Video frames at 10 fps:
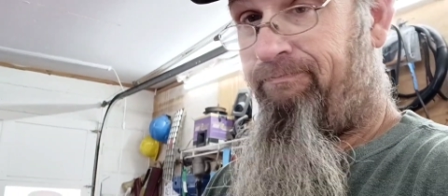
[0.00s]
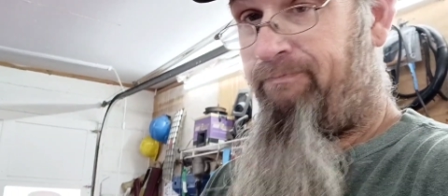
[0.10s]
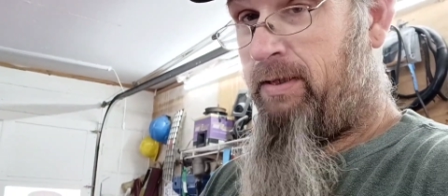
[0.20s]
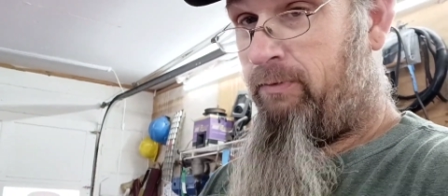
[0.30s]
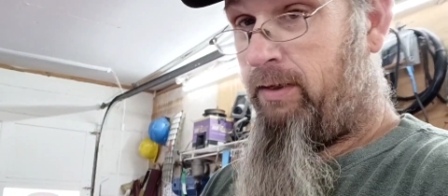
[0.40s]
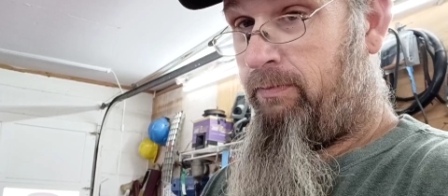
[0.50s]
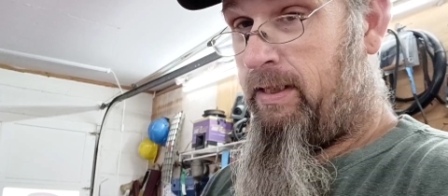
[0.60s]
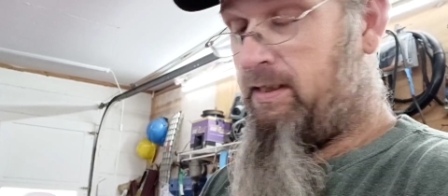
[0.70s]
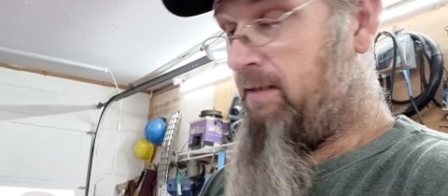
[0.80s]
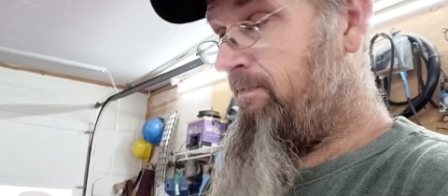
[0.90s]
Been real
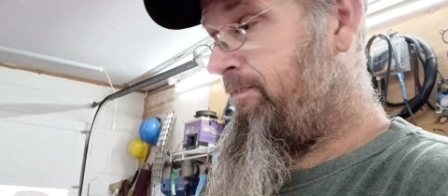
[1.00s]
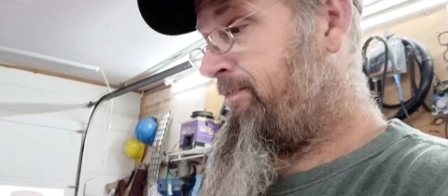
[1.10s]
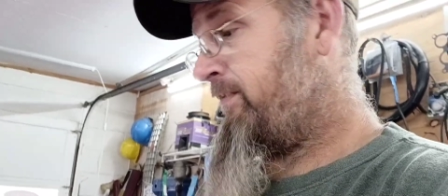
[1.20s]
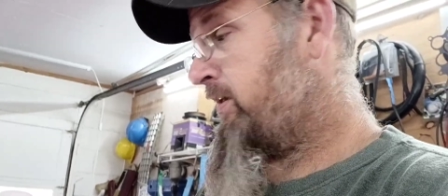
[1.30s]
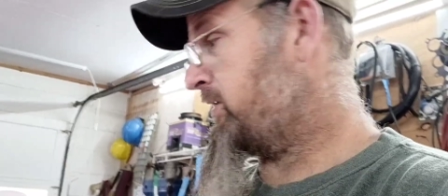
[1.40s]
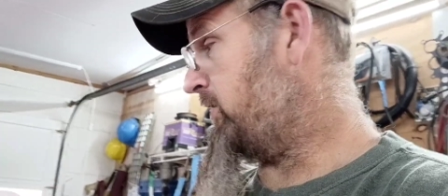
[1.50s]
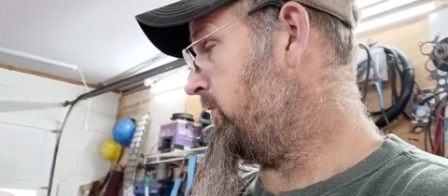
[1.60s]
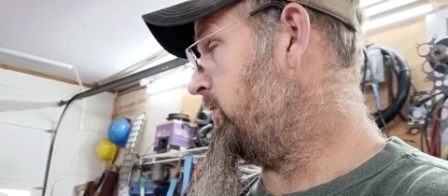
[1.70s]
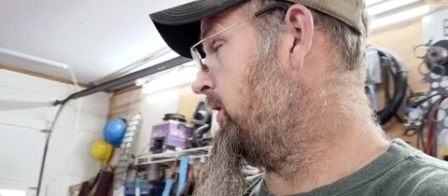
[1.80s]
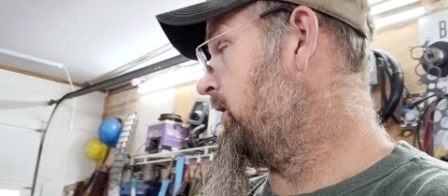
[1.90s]
busy.
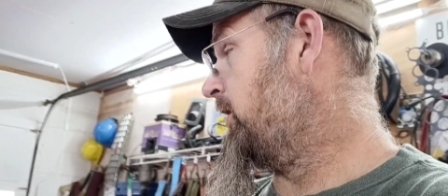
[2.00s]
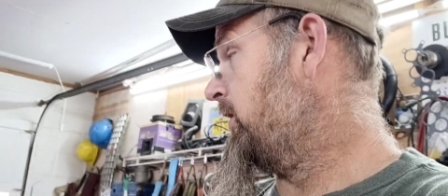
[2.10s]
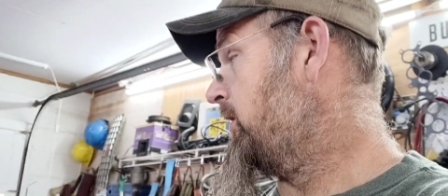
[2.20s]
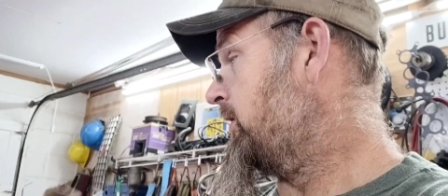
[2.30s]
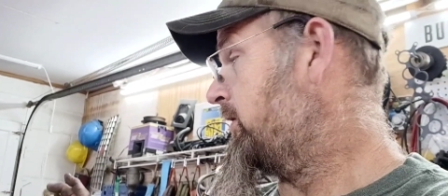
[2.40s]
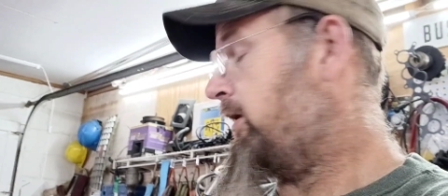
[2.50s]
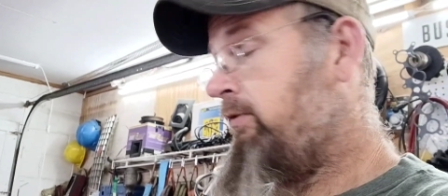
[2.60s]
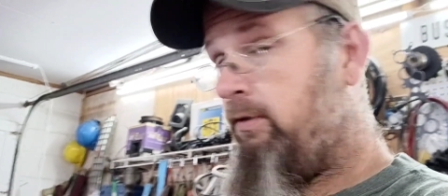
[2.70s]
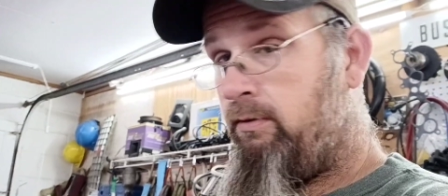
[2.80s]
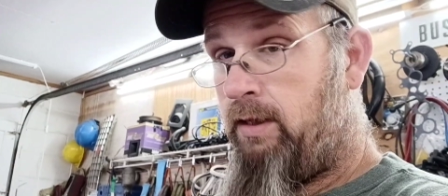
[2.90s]
So the
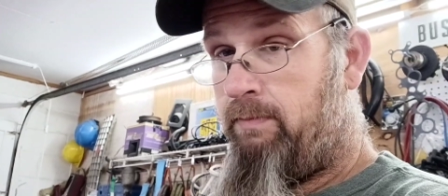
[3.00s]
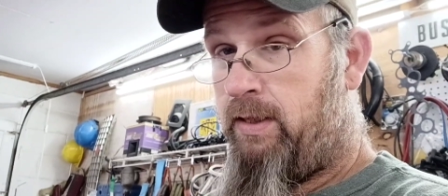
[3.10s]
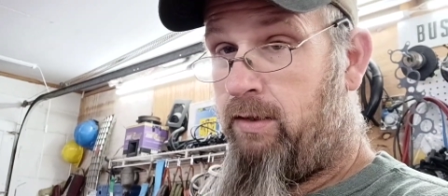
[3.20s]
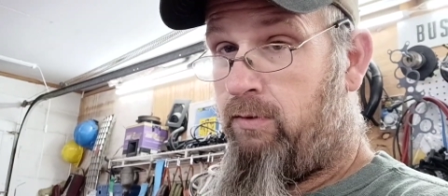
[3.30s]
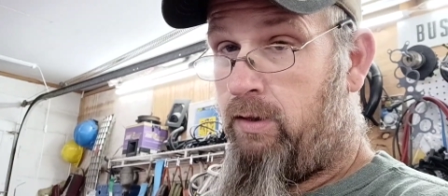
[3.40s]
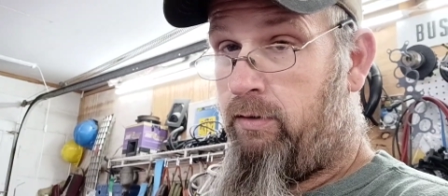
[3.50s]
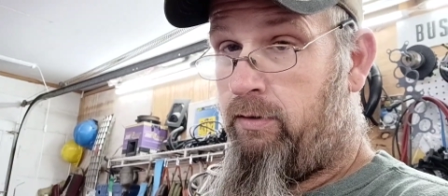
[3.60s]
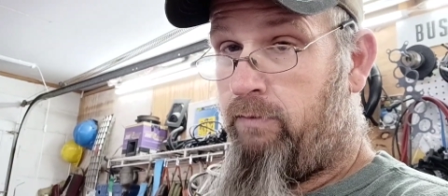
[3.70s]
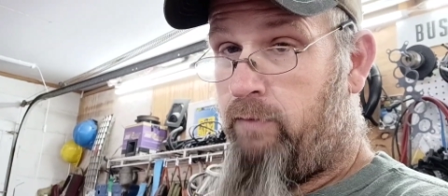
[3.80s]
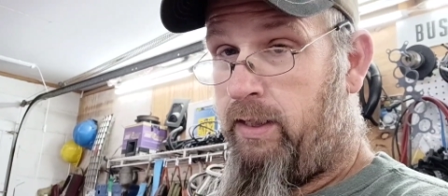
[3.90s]
owner let me know earlier
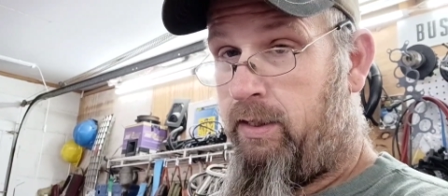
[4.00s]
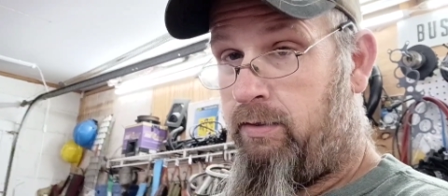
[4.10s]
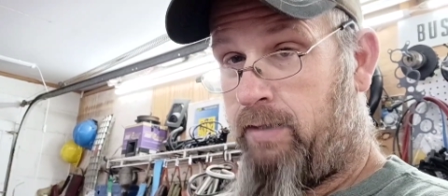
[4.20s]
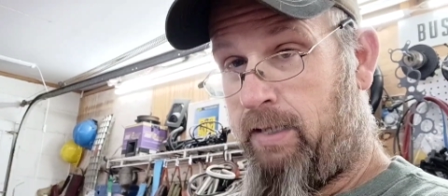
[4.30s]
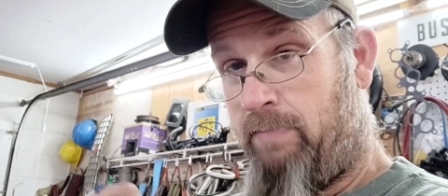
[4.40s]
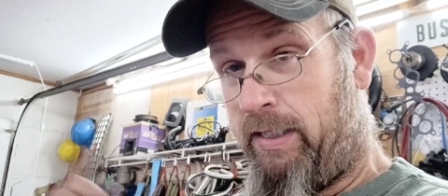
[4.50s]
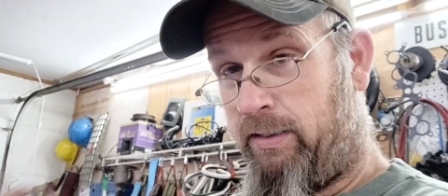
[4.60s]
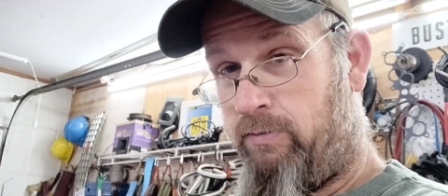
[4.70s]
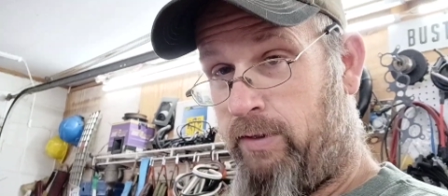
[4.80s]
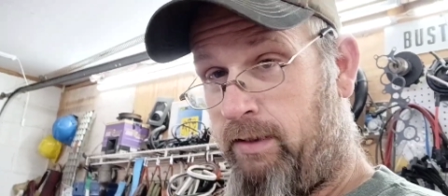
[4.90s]
in the week to get back
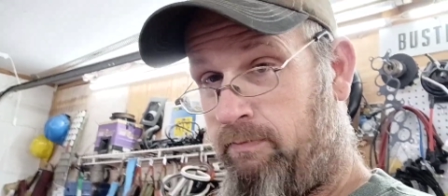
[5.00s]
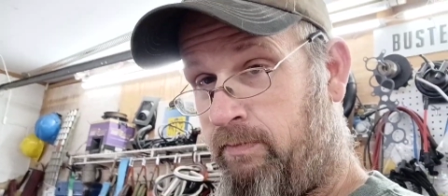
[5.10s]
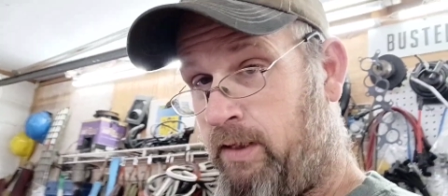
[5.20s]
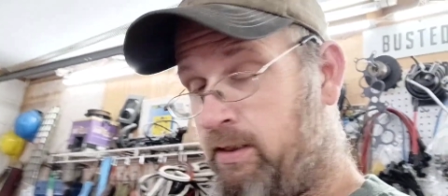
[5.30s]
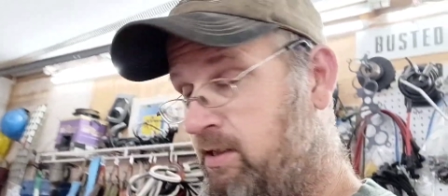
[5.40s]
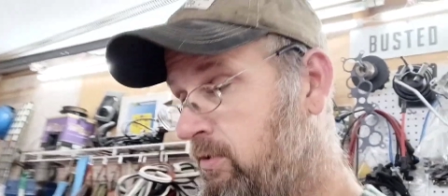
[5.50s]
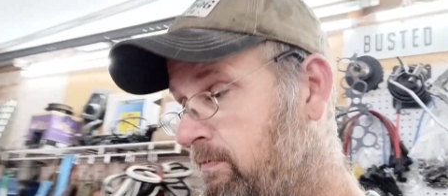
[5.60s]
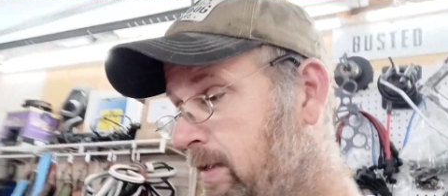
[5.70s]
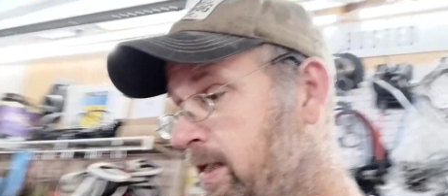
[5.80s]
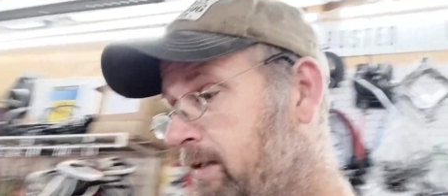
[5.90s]
on it and
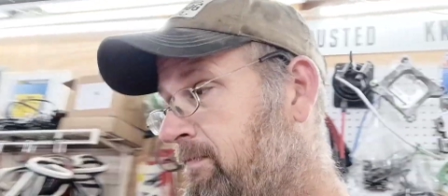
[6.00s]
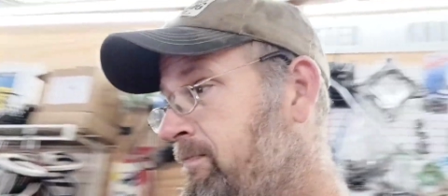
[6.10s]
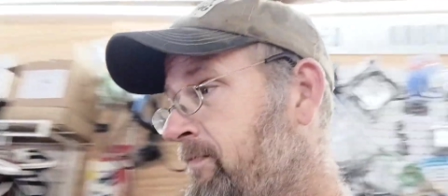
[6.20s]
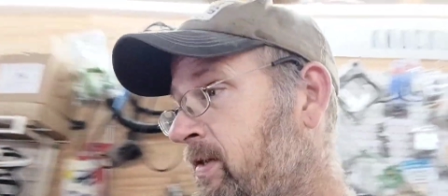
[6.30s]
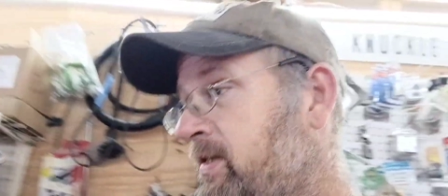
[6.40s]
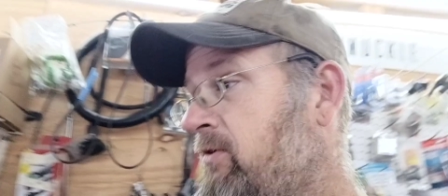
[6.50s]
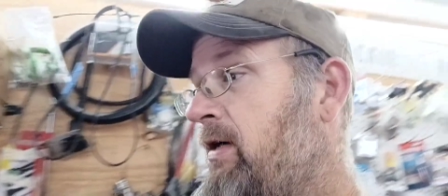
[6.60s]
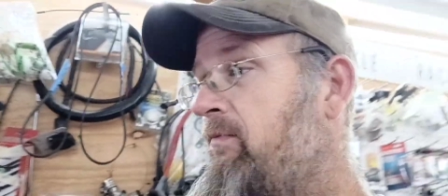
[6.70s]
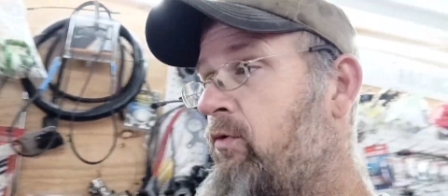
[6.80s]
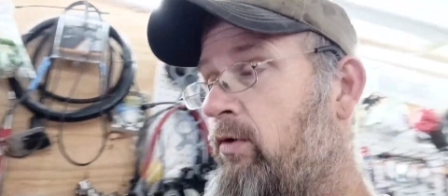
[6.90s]
start back. So
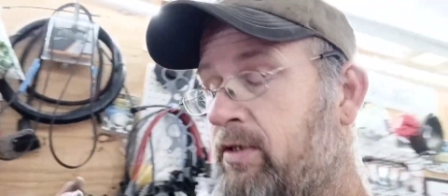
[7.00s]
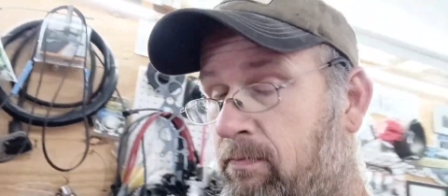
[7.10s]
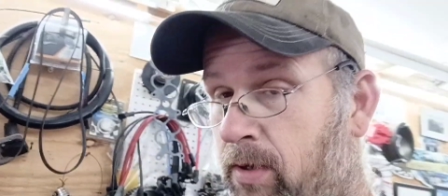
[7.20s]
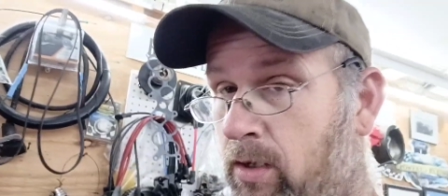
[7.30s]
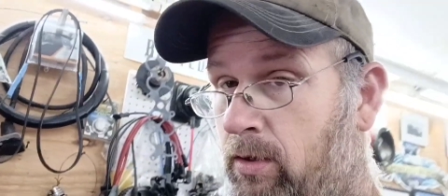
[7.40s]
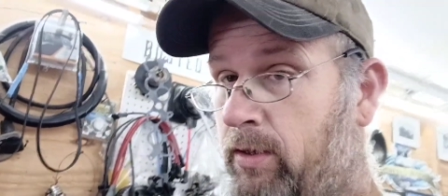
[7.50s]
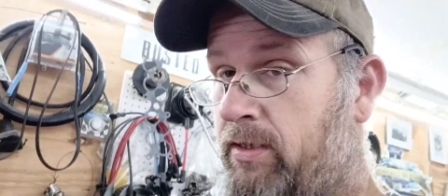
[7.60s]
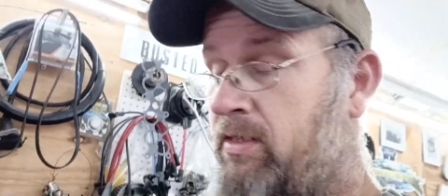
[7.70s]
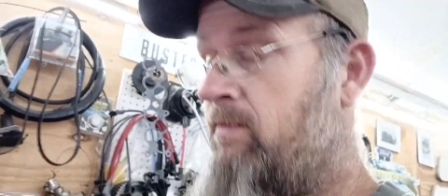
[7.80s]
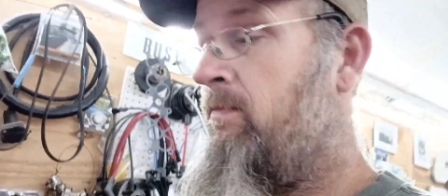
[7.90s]
I've ordered some
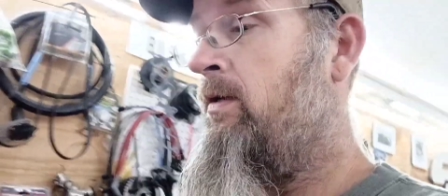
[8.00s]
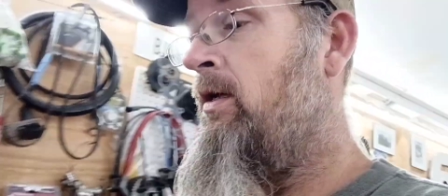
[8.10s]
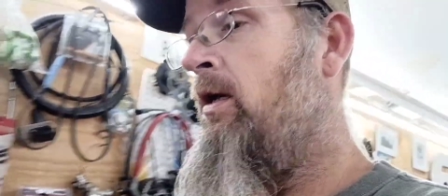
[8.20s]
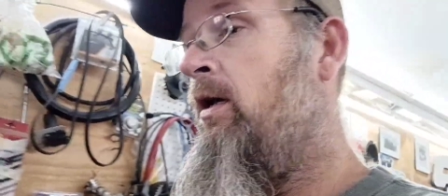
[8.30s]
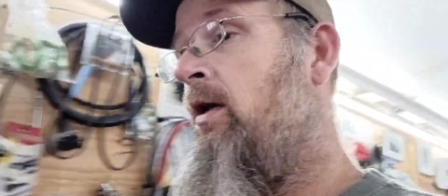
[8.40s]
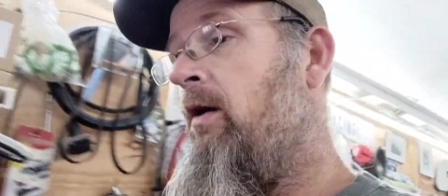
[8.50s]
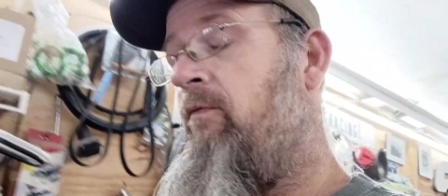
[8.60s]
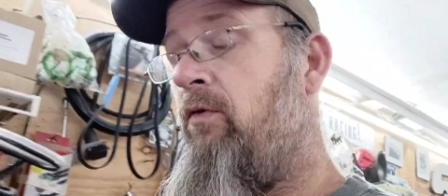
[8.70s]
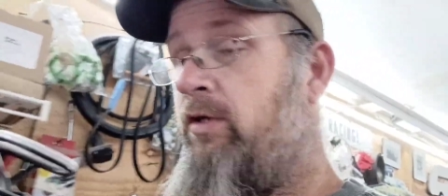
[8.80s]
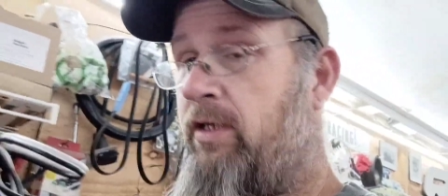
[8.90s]
parts.
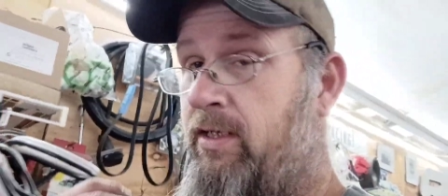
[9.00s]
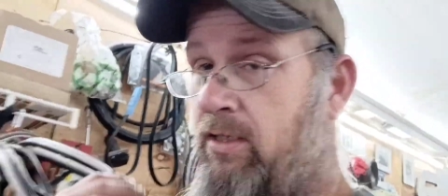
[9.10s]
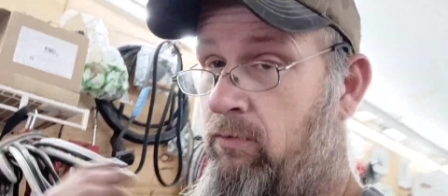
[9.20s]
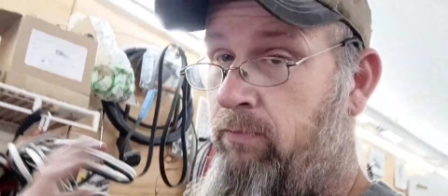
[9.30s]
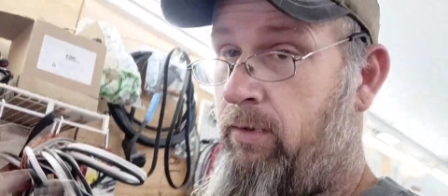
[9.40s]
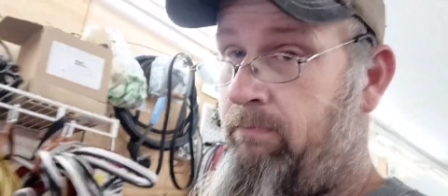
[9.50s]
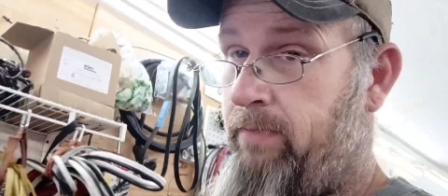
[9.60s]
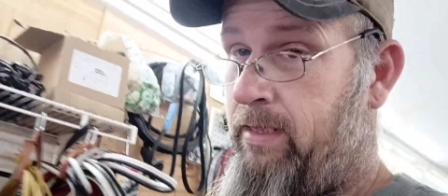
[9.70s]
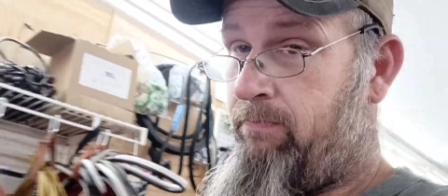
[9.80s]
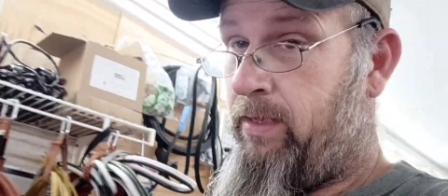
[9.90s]
Unfortunately, it's going to
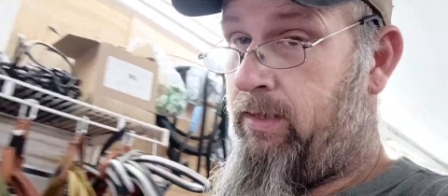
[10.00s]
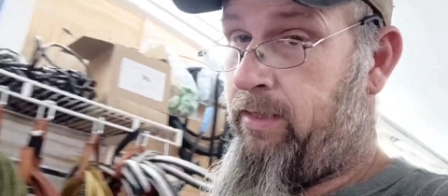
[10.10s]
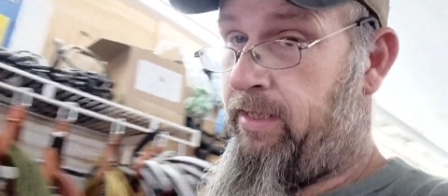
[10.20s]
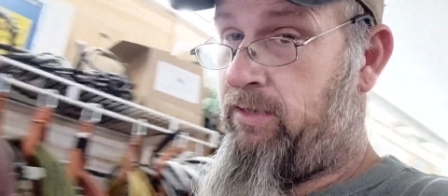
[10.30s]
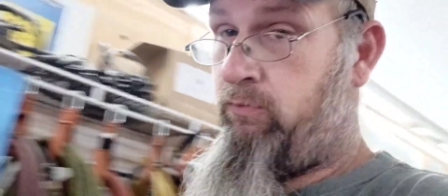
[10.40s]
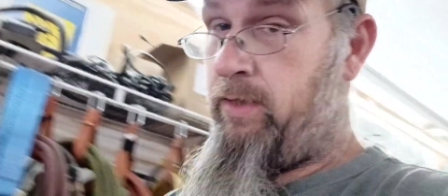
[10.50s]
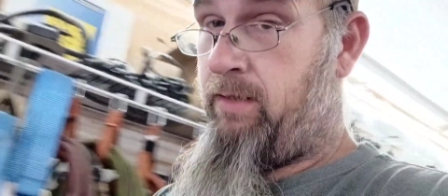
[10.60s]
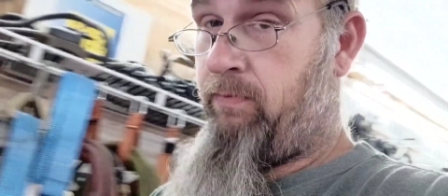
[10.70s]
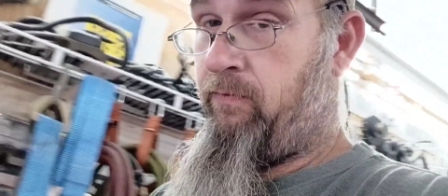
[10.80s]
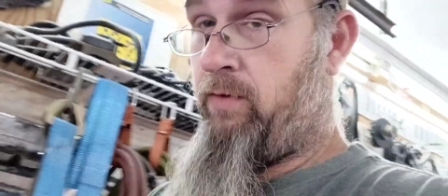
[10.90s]
probably be middle of next
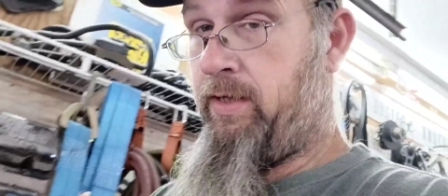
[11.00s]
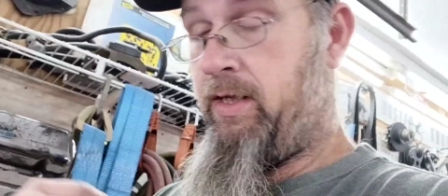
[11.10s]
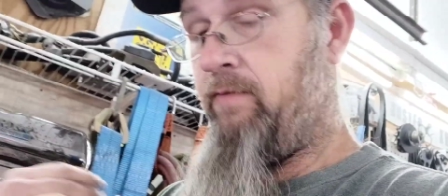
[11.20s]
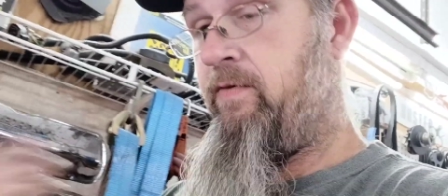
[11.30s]
week before I can get a